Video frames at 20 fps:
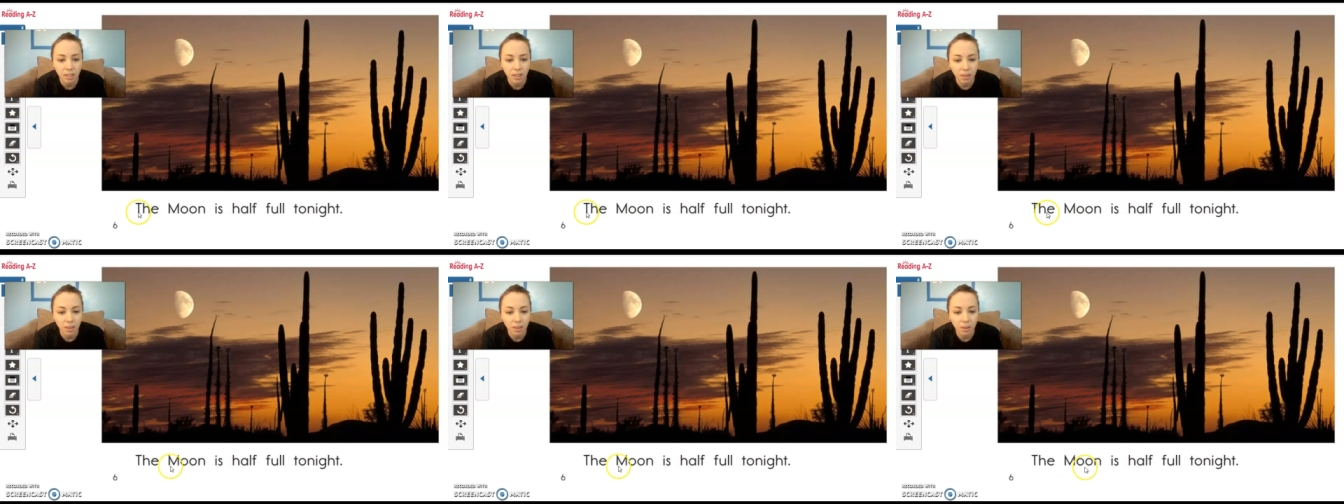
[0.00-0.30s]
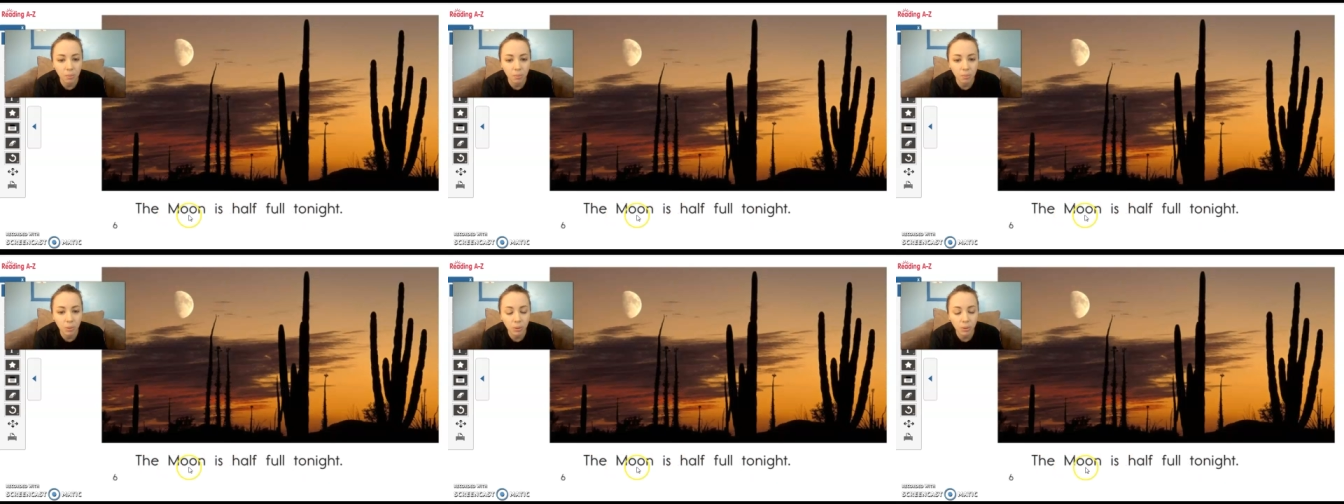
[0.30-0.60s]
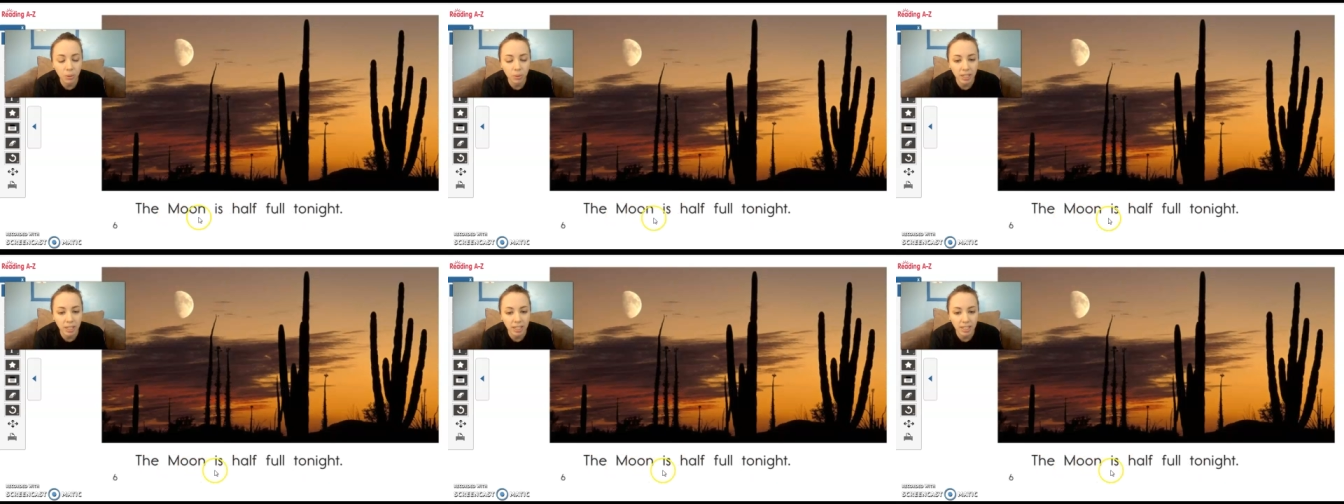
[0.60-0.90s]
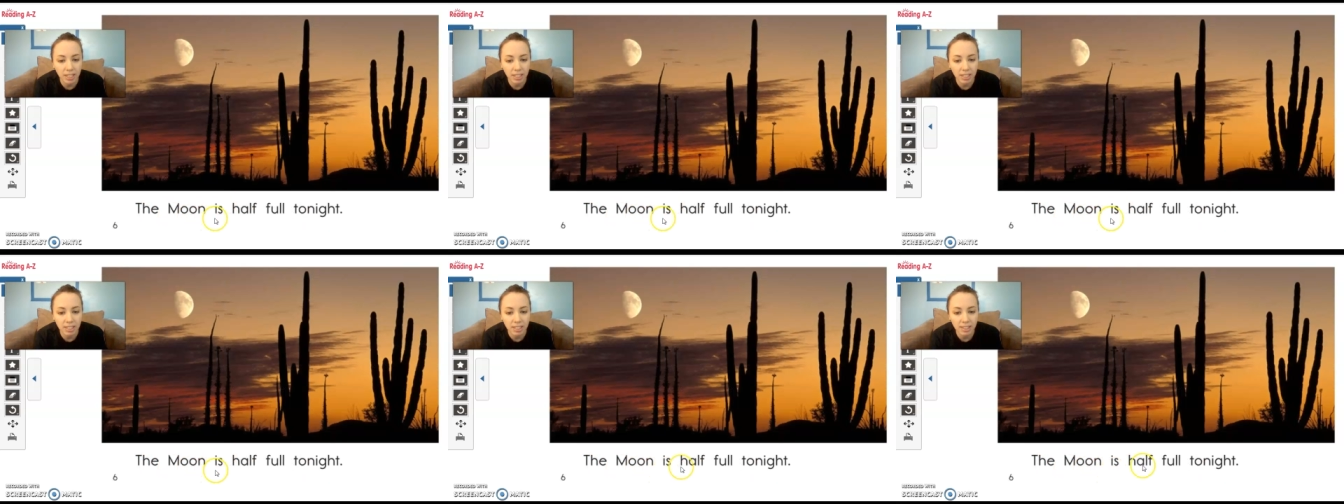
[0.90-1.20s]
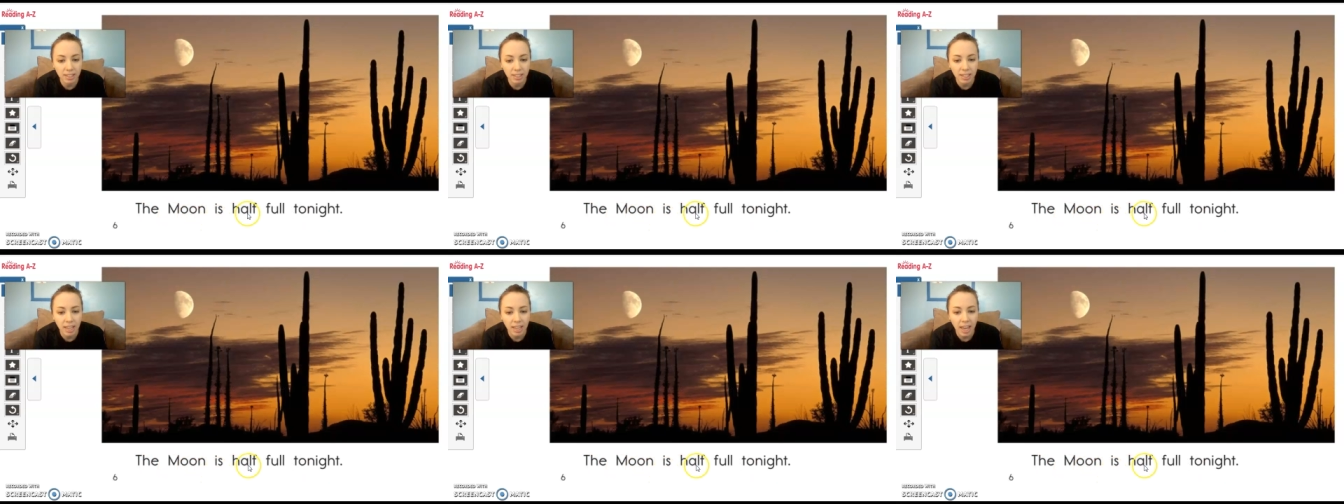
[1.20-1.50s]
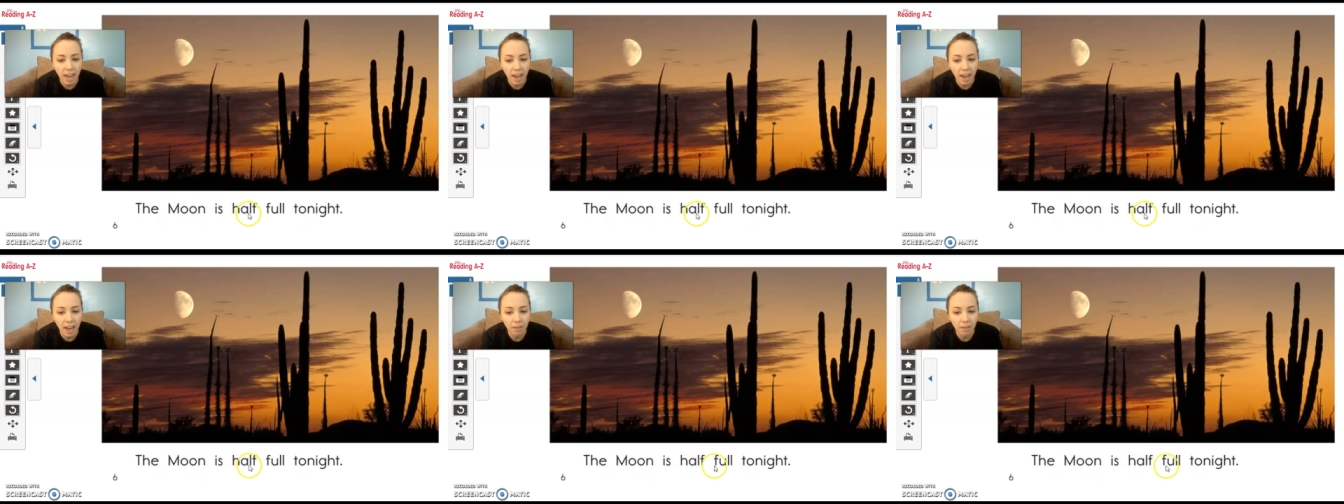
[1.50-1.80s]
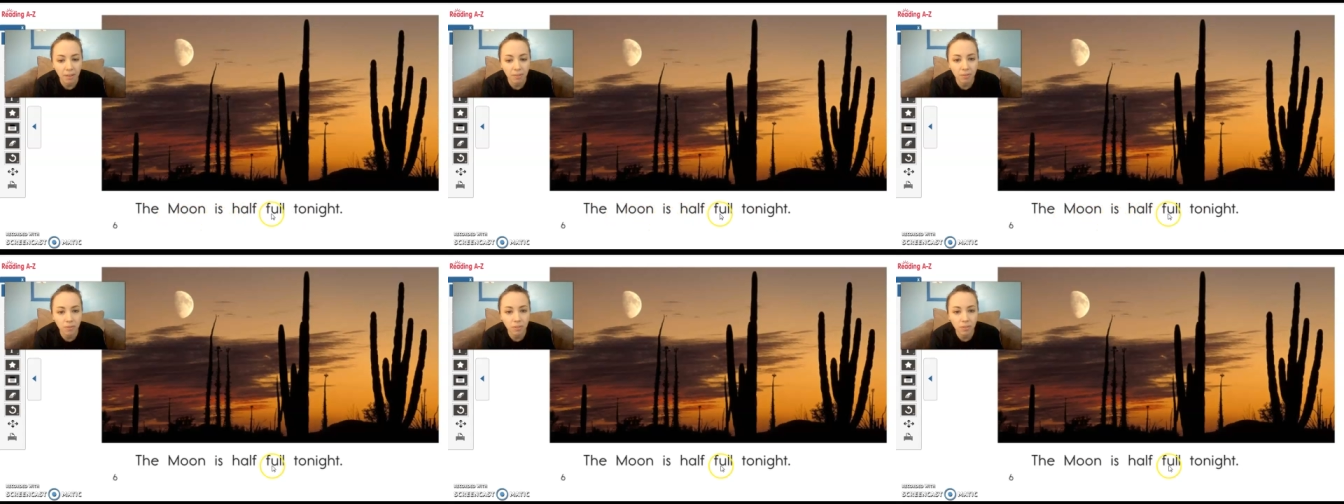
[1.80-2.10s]
The moon is half
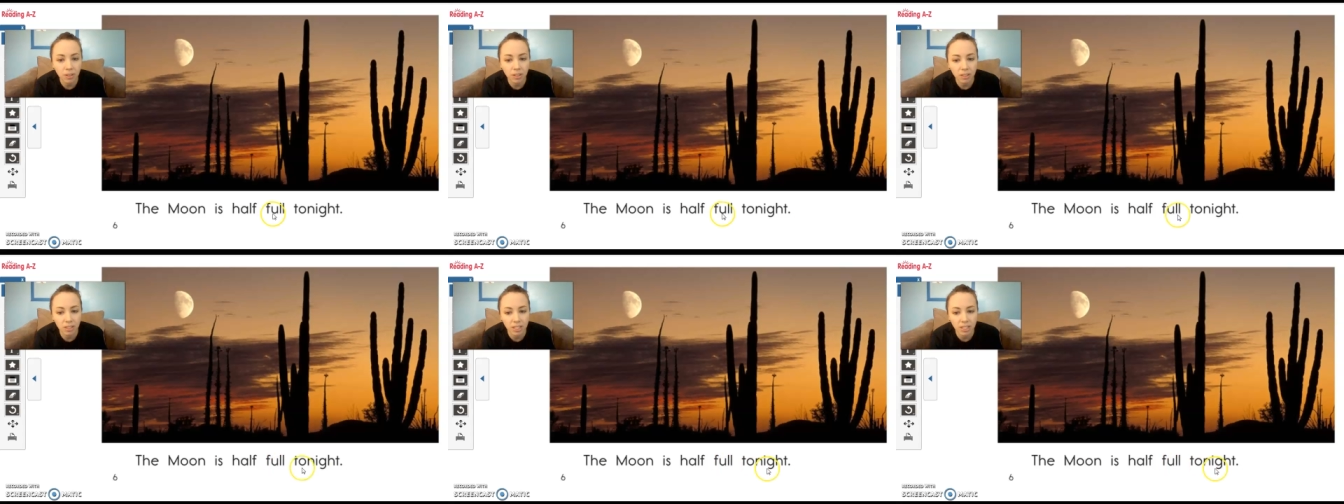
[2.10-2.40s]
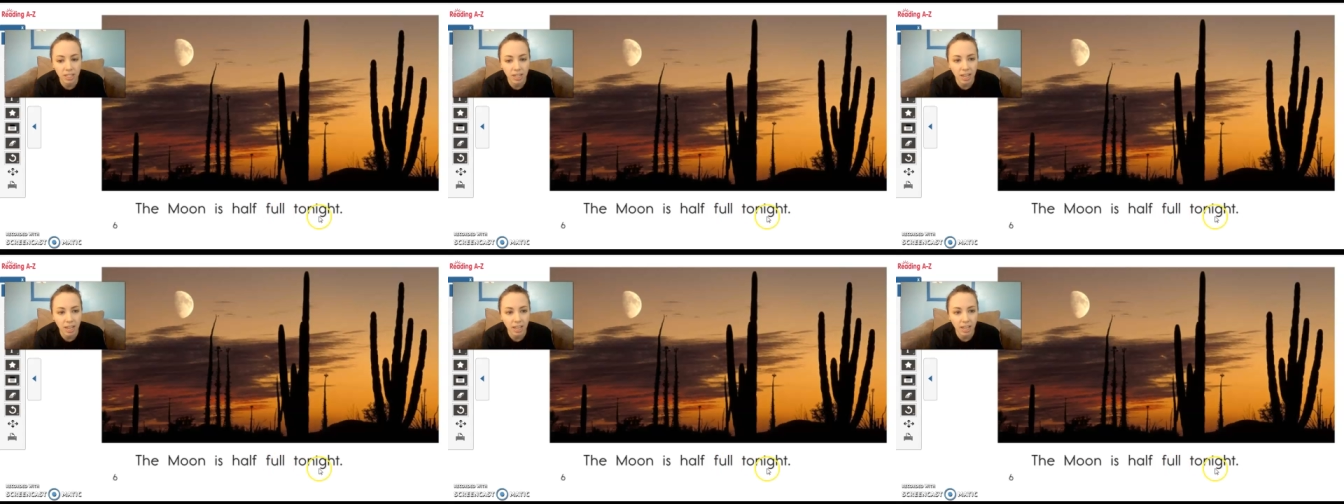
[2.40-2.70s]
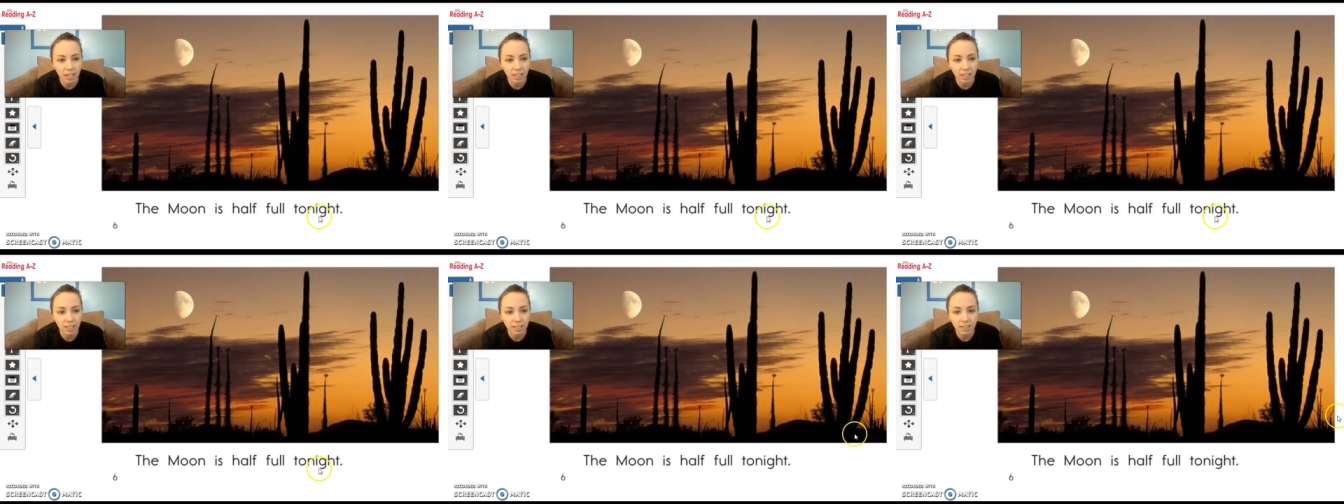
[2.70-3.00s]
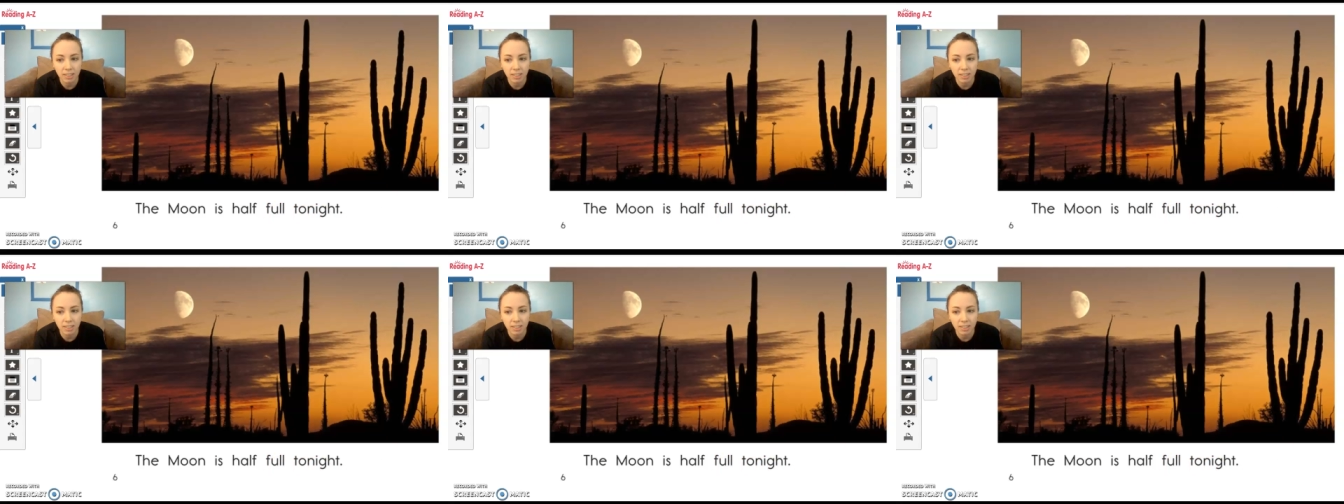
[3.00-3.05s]
full tonight.